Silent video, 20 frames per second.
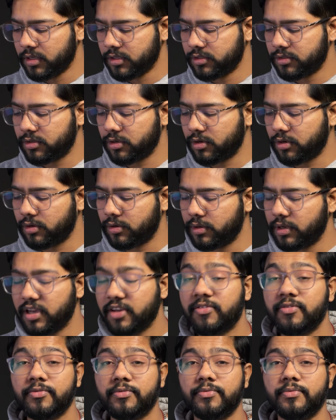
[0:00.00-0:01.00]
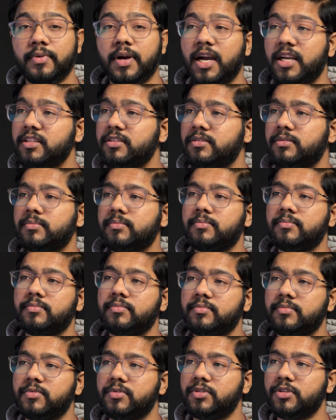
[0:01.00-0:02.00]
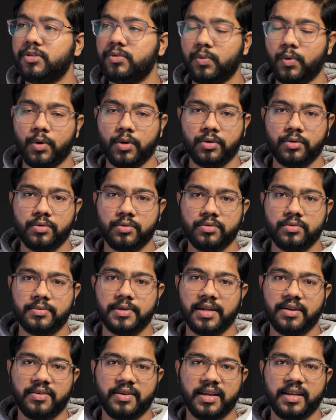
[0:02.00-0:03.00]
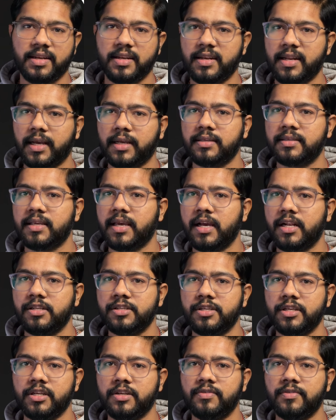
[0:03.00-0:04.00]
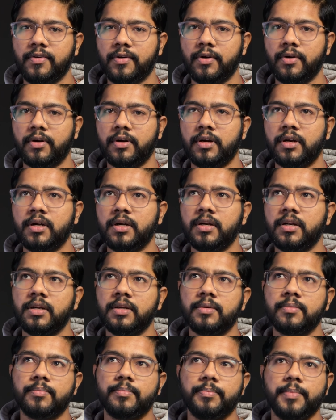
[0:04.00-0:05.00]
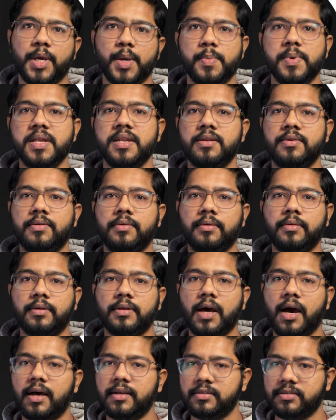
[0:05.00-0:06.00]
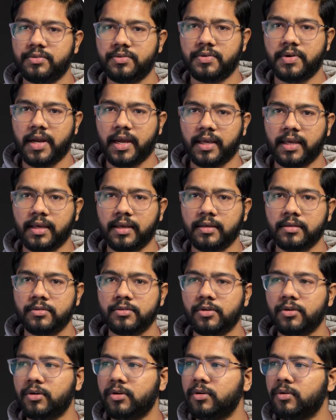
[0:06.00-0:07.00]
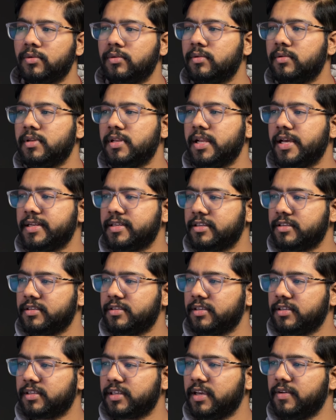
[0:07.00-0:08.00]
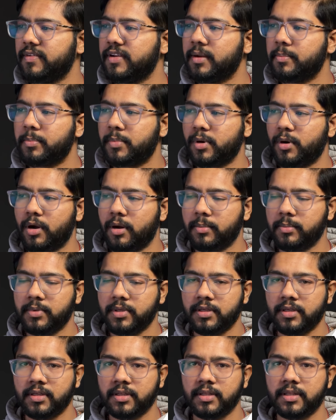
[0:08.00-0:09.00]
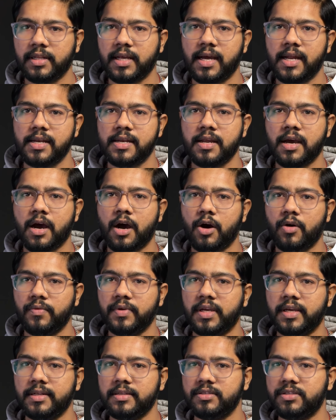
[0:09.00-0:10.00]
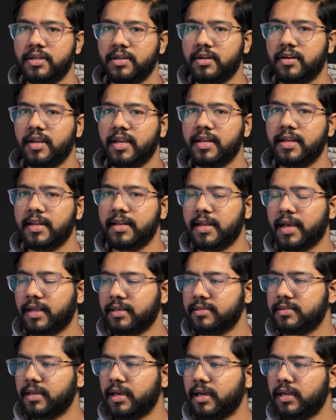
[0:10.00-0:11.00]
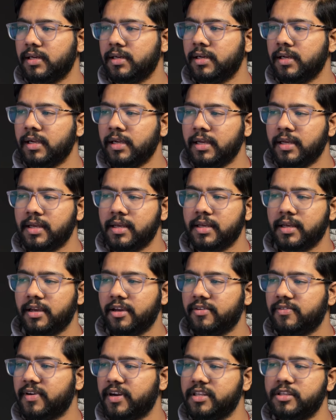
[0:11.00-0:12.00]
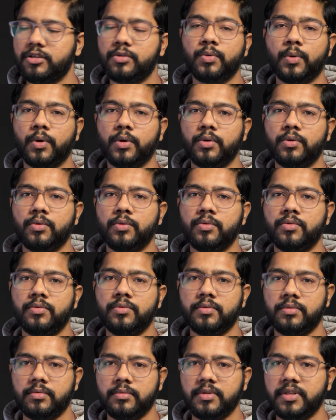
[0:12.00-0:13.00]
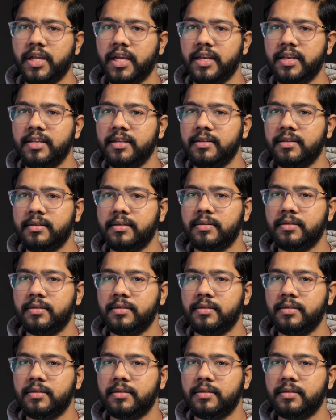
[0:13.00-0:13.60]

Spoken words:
So if I just want to generate an Excel sheet for maybe task tracking, so let's just give it a prompt that how we can generate an Excel if I just want to daily